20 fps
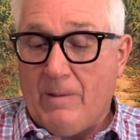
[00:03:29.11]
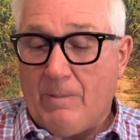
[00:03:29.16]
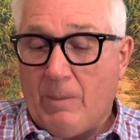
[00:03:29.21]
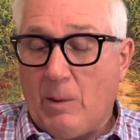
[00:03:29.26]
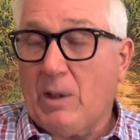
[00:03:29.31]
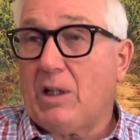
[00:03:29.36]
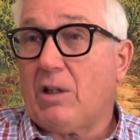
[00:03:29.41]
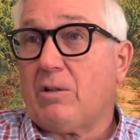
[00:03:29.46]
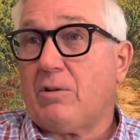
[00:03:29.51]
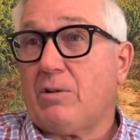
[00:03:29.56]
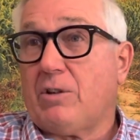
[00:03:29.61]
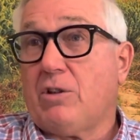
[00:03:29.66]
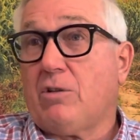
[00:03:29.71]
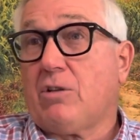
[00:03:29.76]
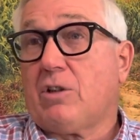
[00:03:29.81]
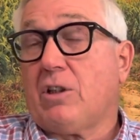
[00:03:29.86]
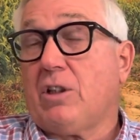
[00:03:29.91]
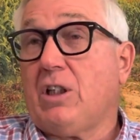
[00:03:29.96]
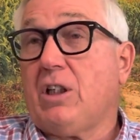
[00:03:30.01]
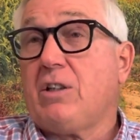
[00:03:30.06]
Well, you
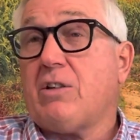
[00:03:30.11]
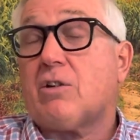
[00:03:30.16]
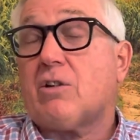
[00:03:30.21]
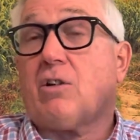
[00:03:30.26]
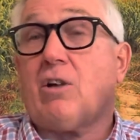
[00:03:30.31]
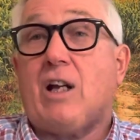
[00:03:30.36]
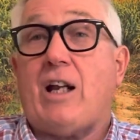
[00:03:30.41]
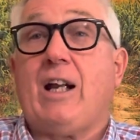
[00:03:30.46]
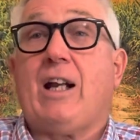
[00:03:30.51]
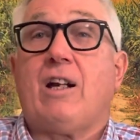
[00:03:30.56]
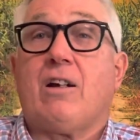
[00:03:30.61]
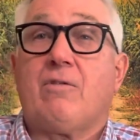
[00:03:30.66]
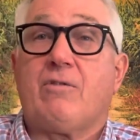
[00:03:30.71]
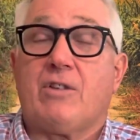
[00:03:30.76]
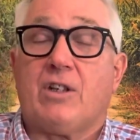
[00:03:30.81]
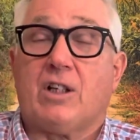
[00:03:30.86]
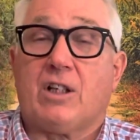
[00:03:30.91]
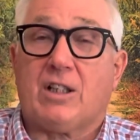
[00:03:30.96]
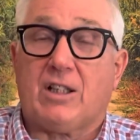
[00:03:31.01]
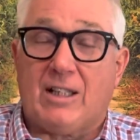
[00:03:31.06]
can either have
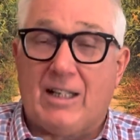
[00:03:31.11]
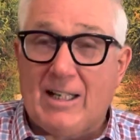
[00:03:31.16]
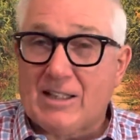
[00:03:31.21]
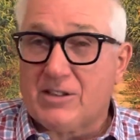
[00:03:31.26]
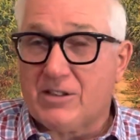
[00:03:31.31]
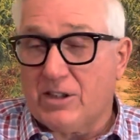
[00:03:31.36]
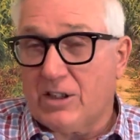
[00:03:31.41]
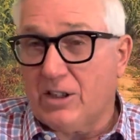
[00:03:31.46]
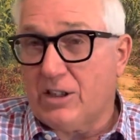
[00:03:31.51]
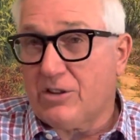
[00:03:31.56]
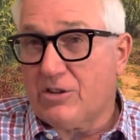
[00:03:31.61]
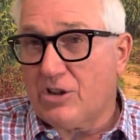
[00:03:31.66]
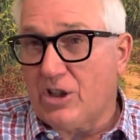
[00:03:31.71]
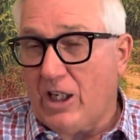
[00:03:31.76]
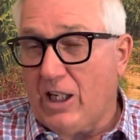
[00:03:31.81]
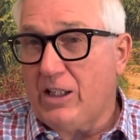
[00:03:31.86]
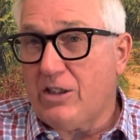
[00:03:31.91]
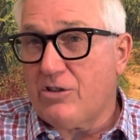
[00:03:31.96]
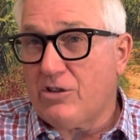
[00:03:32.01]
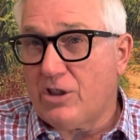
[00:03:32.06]
the classic
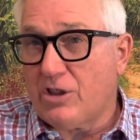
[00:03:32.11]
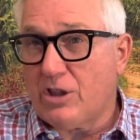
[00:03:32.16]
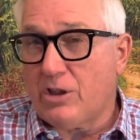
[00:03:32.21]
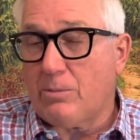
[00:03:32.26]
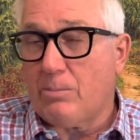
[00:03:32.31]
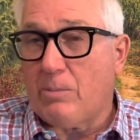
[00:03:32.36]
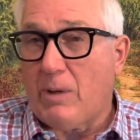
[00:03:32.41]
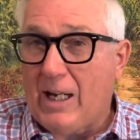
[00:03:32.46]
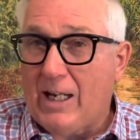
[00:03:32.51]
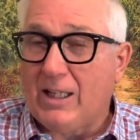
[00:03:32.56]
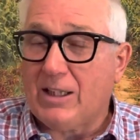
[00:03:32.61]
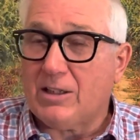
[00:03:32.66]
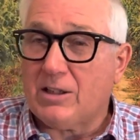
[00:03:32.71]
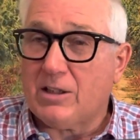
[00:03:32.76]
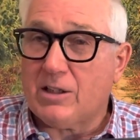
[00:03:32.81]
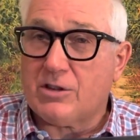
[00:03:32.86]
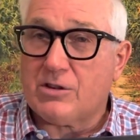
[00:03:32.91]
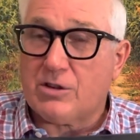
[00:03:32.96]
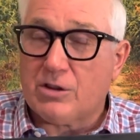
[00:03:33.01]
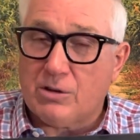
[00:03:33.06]
change in
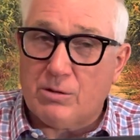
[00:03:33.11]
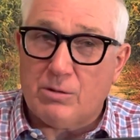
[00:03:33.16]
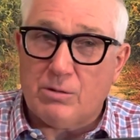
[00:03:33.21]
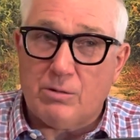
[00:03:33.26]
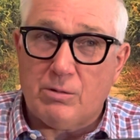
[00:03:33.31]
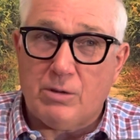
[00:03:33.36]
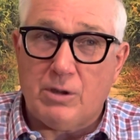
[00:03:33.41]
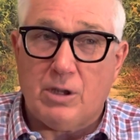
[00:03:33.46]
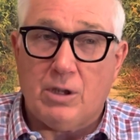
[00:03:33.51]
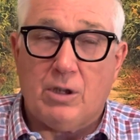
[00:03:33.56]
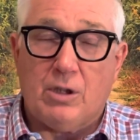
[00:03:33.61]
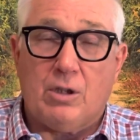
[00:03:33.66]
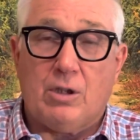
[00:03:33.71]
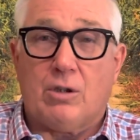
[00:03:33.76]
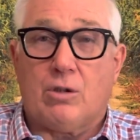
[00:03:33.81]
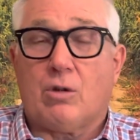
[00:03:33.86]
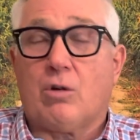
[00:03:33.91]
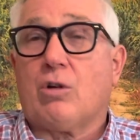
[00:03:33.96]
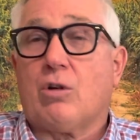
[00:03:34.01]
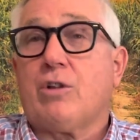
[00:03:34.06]
magnitude
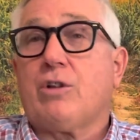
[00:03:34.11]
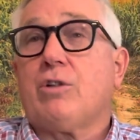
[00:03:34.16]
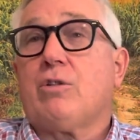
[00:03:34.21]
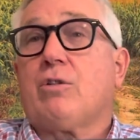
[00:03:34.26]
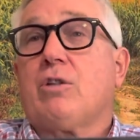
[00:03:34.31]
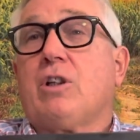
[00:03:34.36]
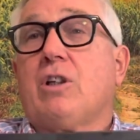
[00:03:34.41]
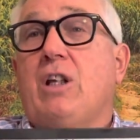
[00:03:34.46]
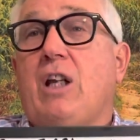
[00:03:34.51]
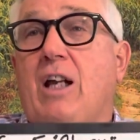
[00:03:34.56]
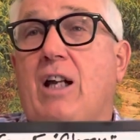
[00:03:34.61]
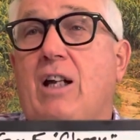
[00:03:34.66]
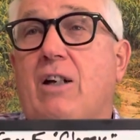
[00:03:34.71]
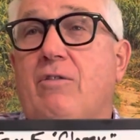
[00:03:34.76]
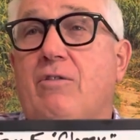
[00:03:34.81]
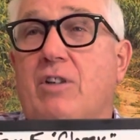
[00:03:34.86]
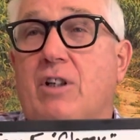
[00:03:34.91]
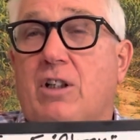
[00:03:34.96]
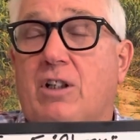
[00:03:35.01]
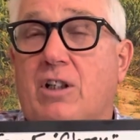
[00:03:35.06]
or you can
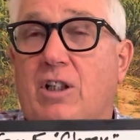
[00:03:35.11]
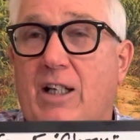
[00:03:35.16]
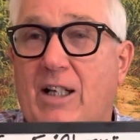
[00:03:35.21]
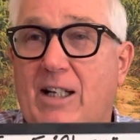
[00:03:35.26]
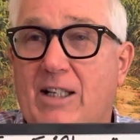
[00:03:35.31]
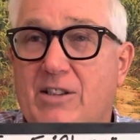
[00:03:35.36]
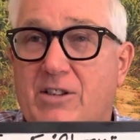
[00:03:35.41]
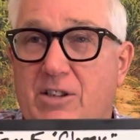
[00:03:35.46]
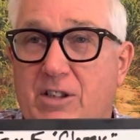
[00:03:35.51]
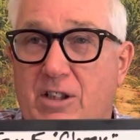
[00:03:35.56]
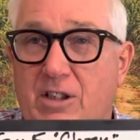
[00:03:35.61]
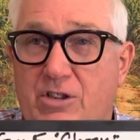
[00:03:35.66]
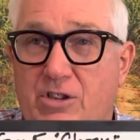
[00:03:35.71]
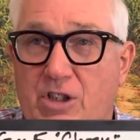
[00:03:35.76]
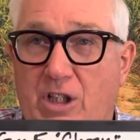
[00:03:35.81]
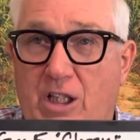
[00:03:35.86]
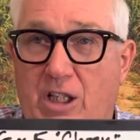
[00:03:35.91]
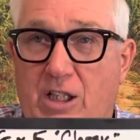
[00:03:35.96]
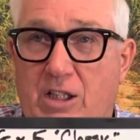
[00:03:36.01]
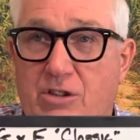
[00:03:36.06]
have the classic
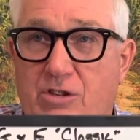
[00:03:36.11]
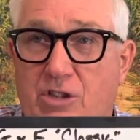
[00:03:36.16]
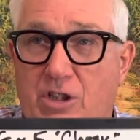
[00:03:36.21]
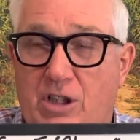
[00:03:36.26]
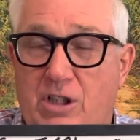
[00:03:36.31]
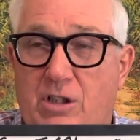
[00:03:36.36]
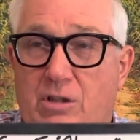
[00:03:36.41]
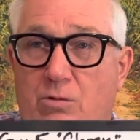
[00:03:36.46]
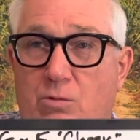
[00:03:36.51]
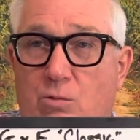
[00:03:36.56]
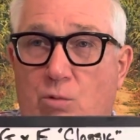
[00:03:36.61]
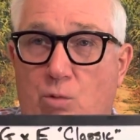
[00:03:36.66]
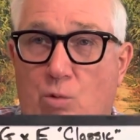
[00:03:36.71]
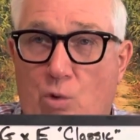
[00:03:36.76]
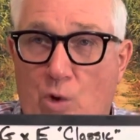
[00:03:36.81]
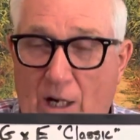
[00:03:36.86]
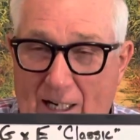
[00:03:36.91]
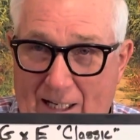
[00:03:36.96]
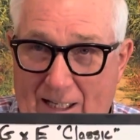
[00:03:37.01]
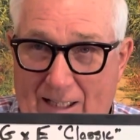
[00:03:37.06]
change in
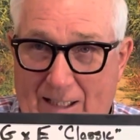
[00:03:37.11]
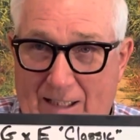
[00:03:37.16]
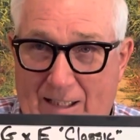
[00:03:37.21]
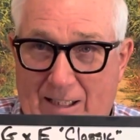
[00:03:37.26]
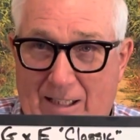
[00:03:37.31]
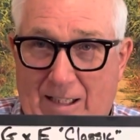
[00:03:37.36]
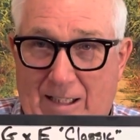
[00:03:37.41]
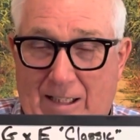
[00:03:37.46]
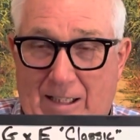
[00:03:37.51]
rank.